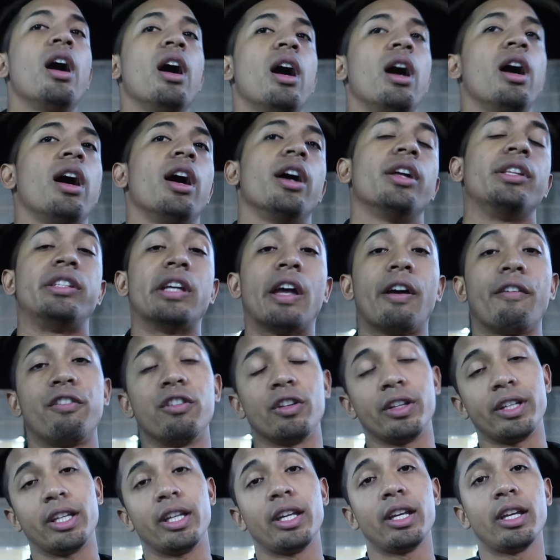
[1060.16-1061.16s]

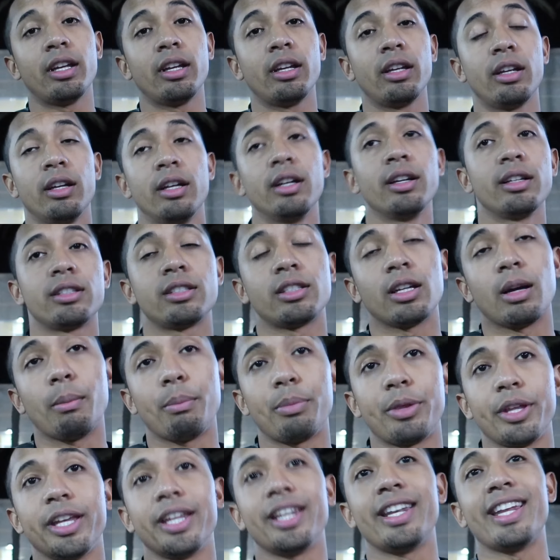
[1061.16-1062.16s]
Definitely
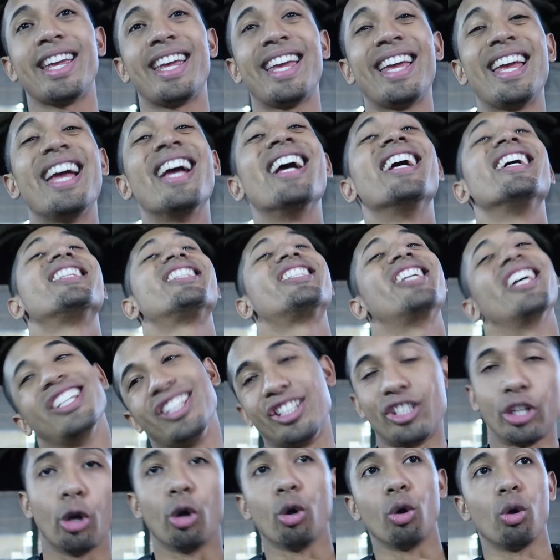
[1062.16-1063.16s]
something to
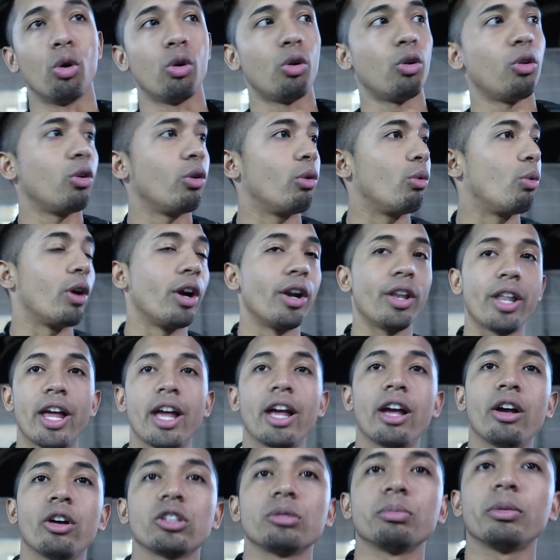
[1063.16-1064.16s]
do. Where the
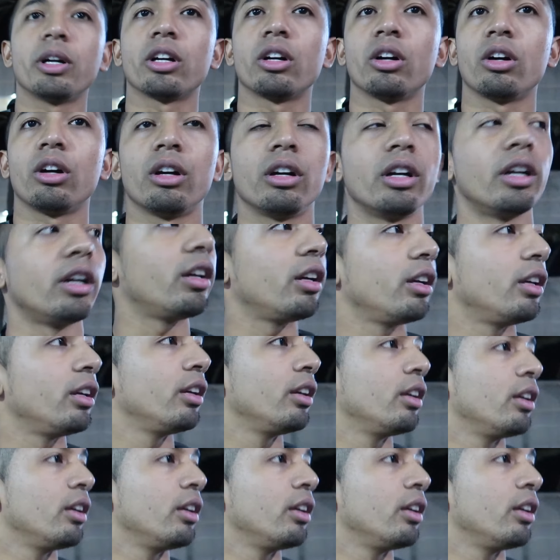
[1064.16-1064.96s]
hell is my car at?